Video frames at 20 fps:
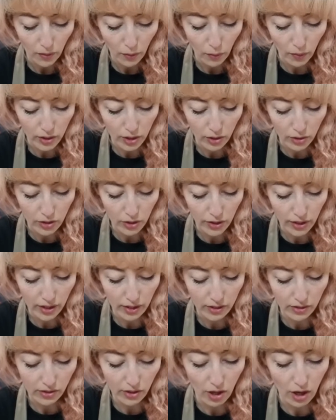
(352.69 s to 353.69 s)
when you're doing
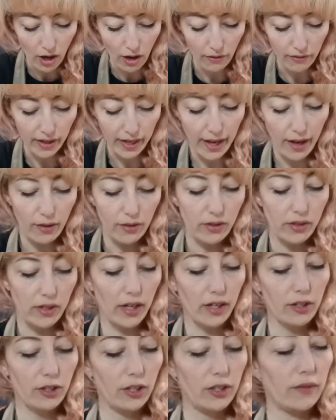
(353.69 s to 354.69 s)
this carving out
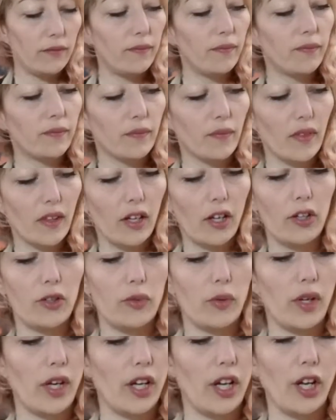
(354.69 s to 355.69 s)
section, because
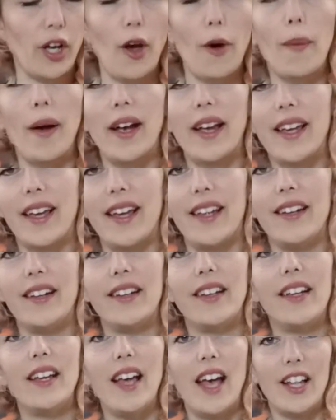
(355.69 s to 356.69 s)
we're going to go back in
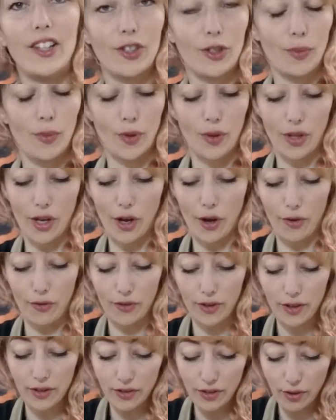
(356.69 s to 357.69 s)
and smooth it
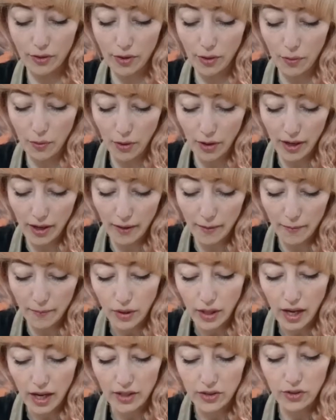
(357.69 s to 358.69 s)
over, so don't worry. But
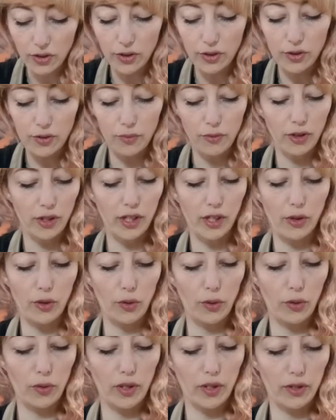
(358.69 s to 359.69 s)
yeah, I saw some really
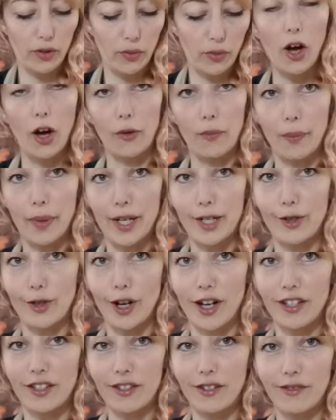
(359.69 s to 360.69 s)
cool ones on
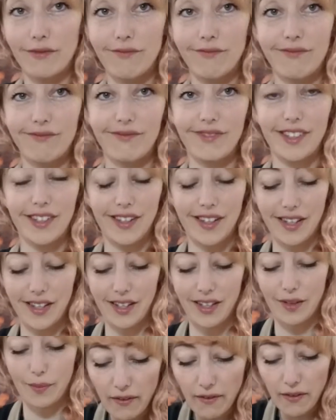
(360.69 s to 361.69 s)
Pinterest.
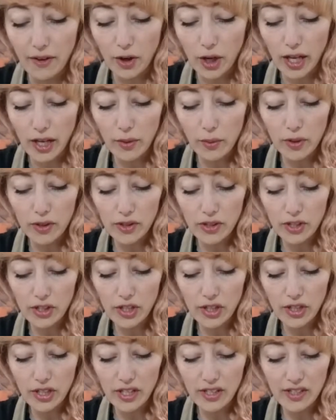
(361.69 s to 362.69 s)
If your kid wants to
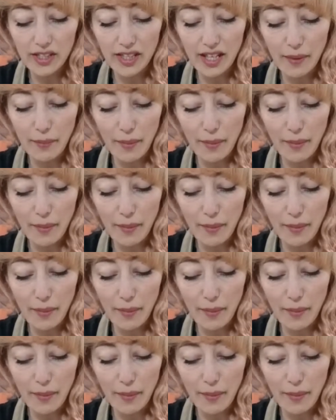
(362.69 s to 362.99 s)
do this and they